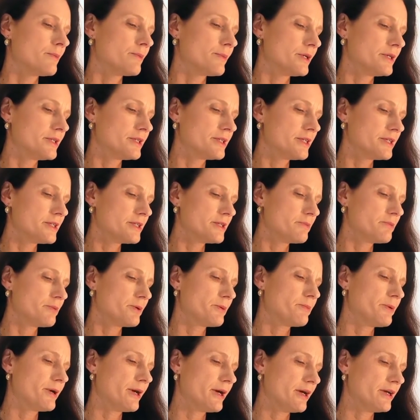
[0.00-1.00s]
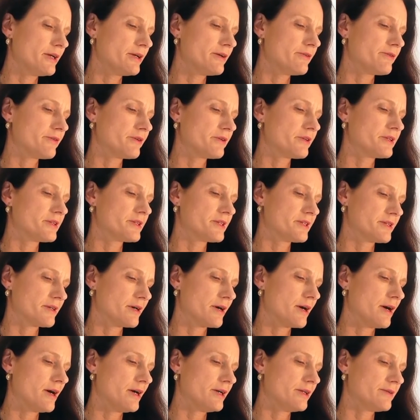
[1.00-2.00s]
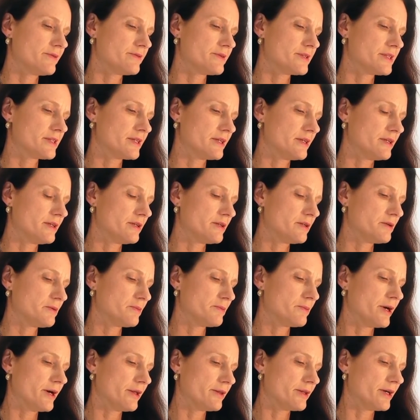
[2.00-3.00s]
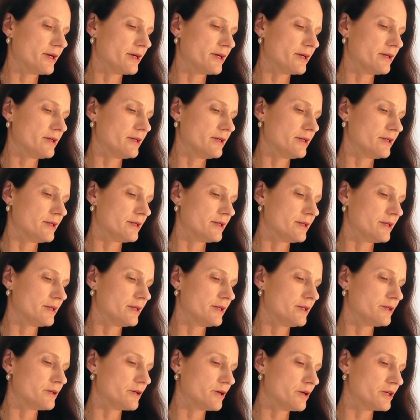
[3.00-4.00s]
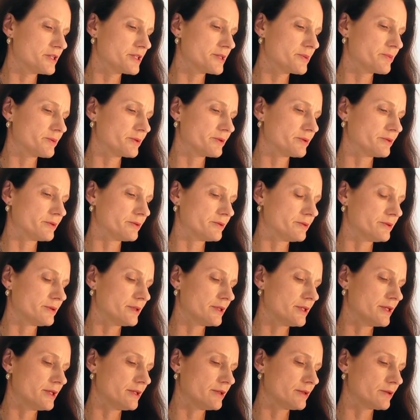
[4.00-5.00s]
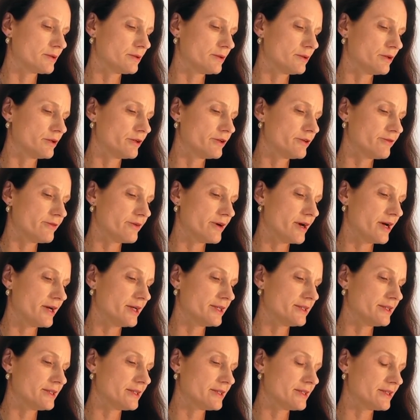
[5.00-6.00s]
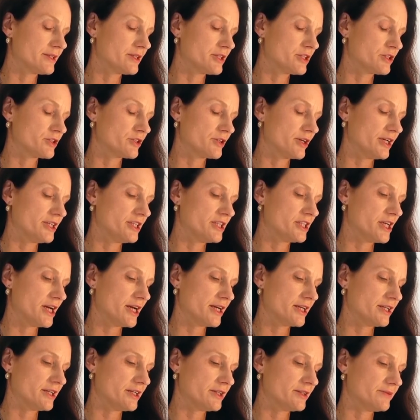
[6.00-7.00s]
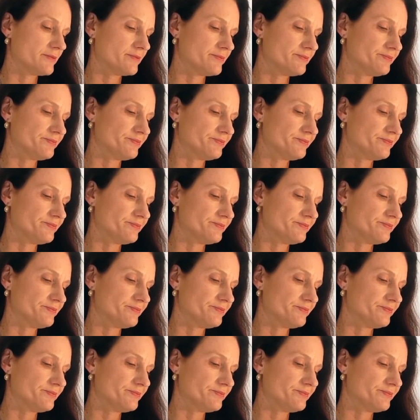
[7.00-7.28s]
but it doesn't prepare you for the sight of seeing your mother in hospital in a glorified straitjacket,